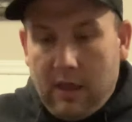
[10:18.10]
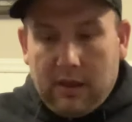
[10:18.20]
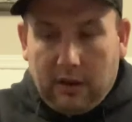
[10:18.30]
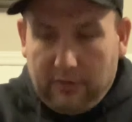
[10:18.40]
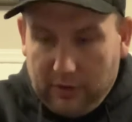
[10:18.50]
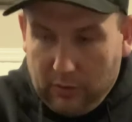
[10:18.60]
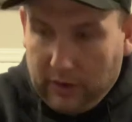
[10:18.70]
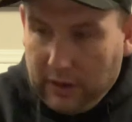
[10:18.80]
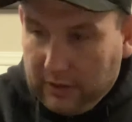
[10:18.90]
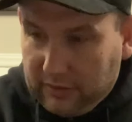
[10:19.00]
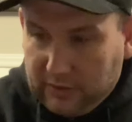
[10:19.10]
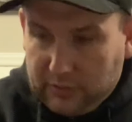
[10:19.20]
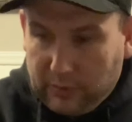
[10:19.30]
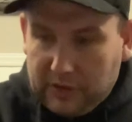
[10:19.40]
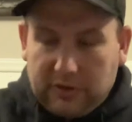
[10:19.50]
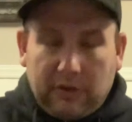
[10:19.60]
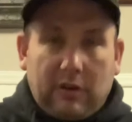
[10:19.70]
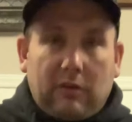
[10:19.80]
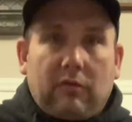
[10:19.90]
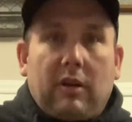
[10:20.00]
You never know what kind of situation you're
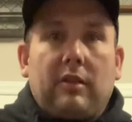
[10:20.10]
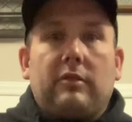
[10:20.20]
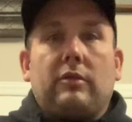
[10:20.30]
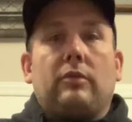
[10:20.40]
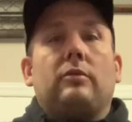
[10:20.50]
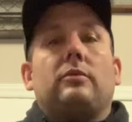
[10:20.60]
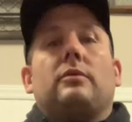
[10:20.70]
going to run into.